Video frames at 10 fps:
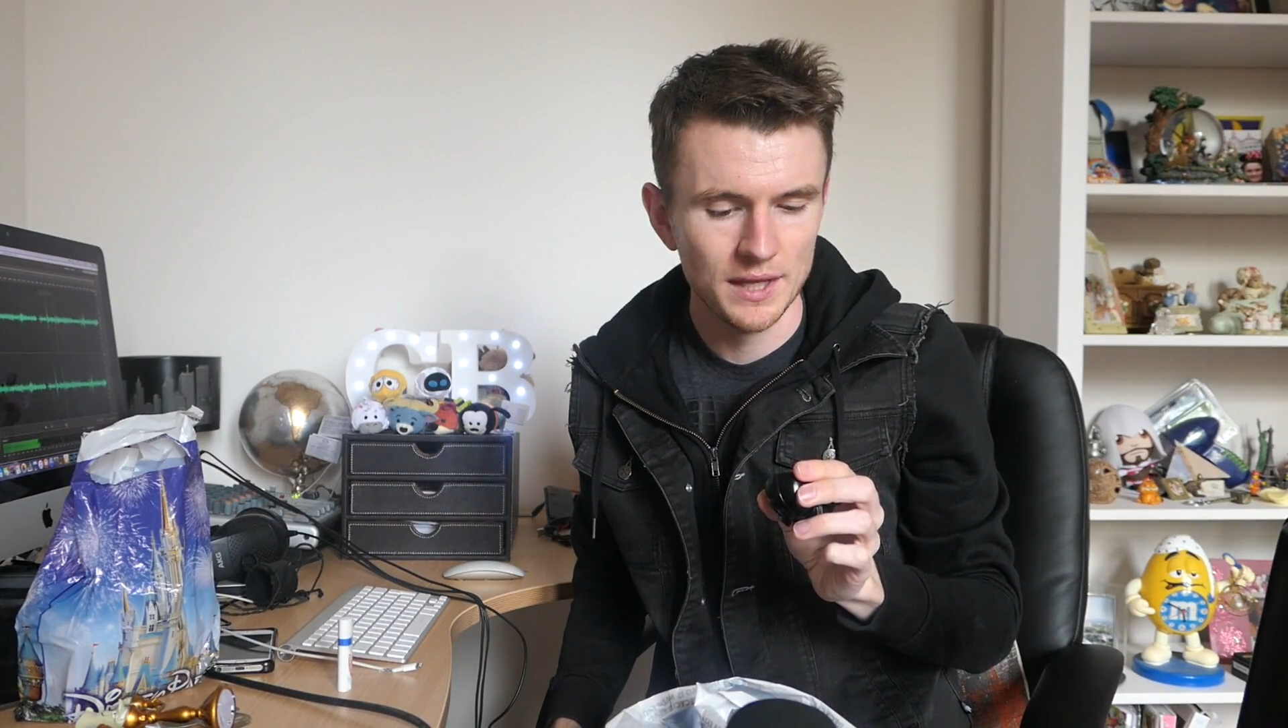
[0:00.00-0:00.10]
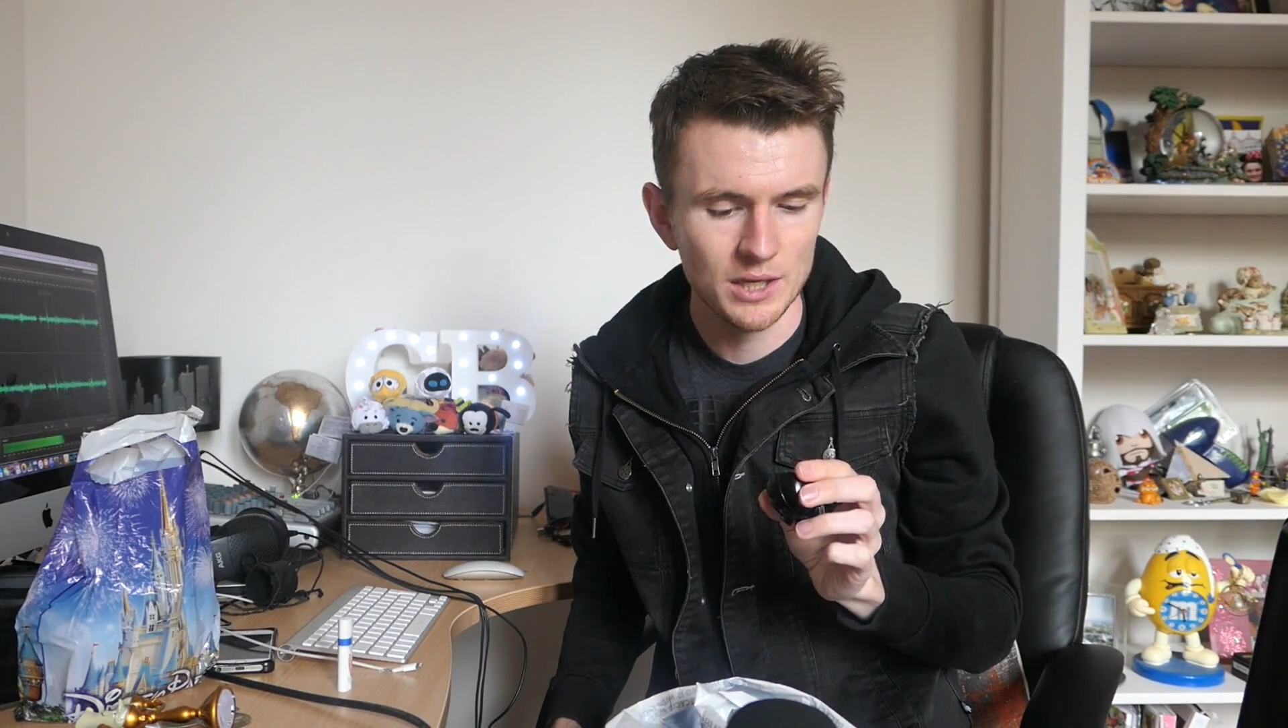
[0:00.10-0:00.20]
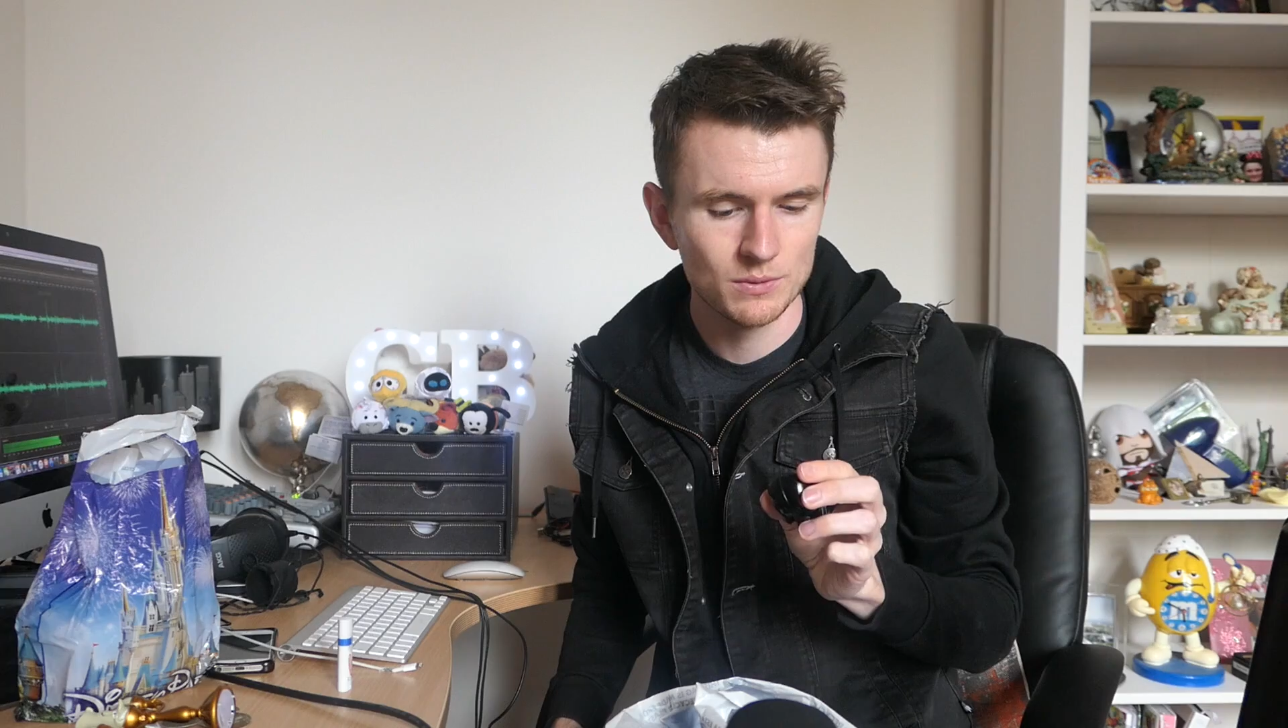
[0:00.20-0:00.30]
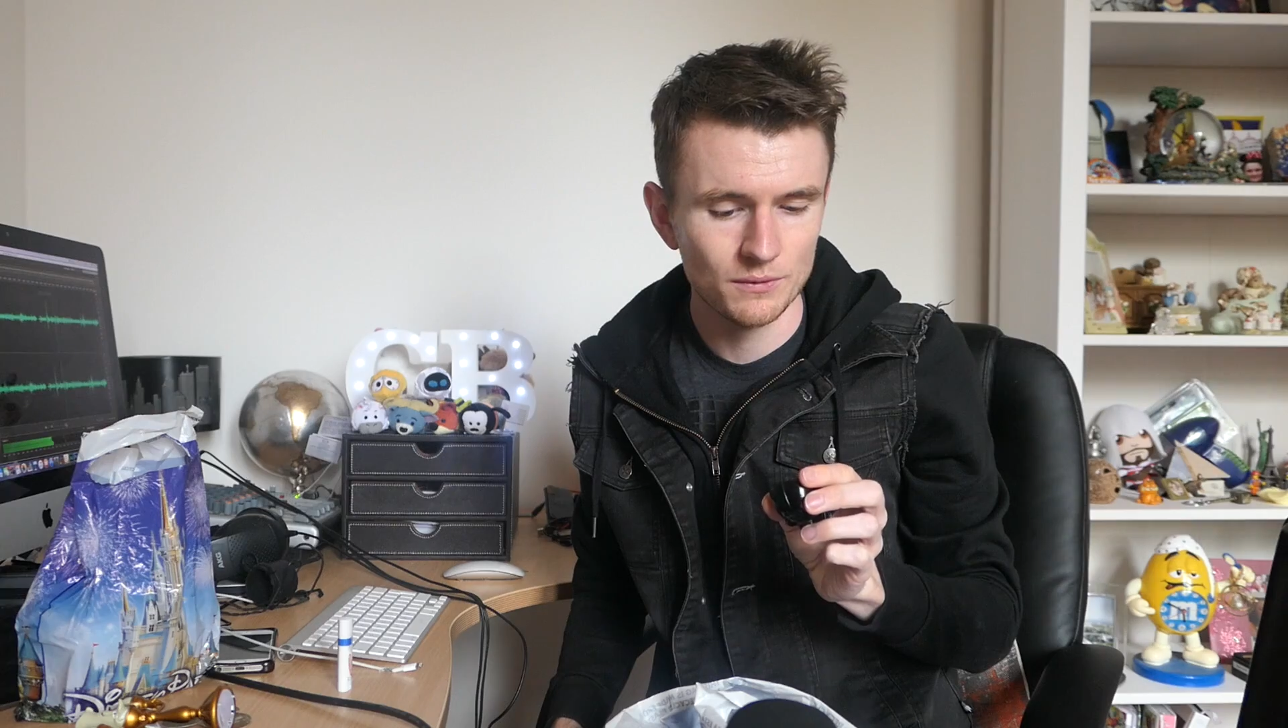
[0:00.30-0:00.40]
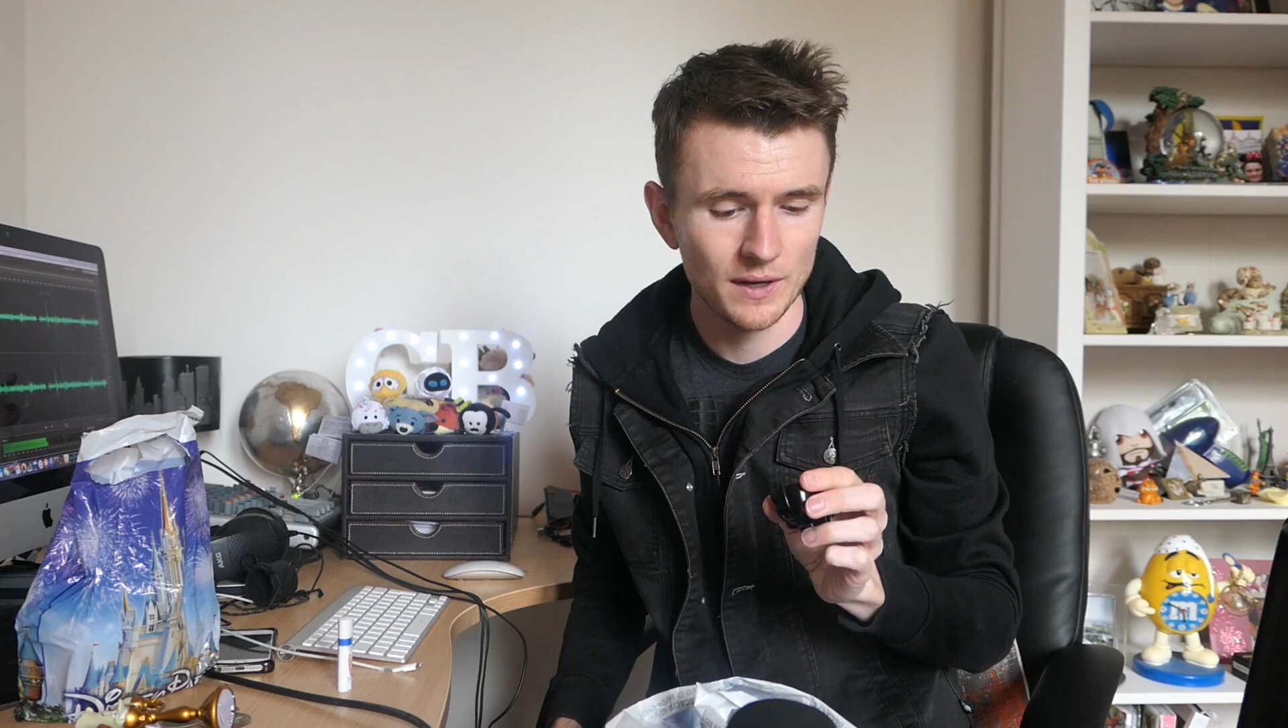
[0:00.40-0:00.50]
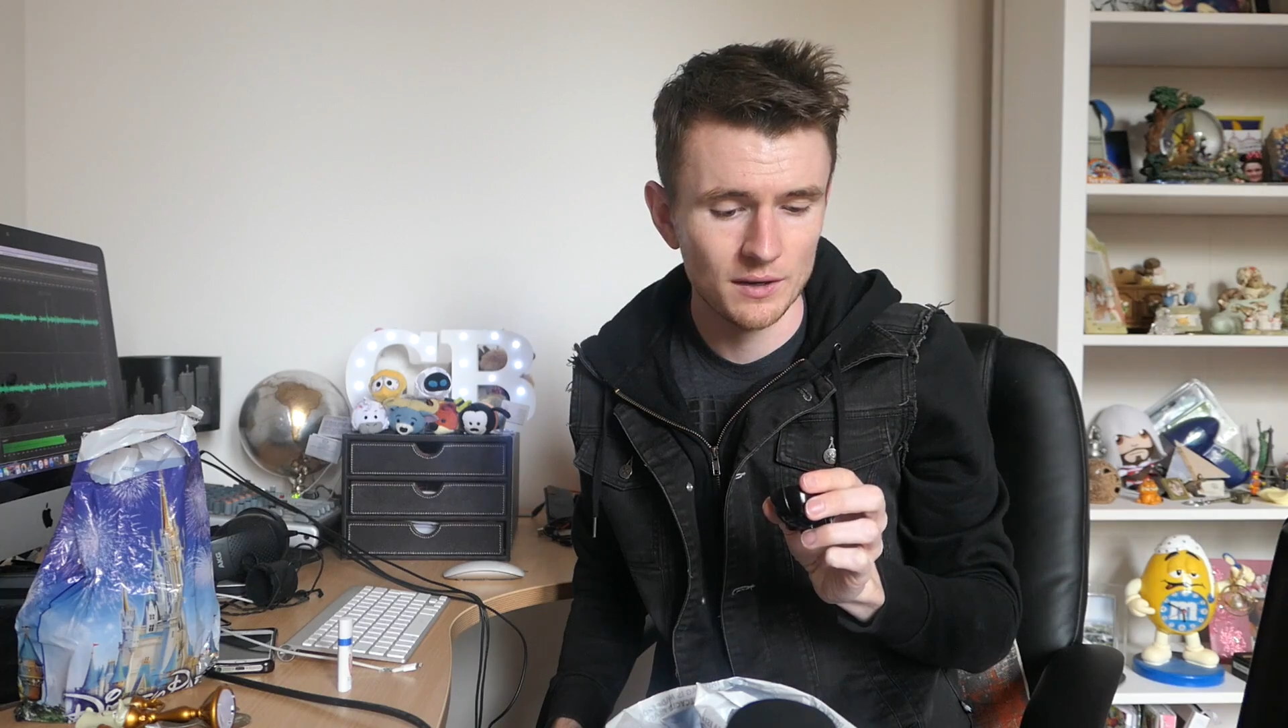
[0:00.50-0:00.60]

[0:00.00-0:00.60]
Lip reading: These were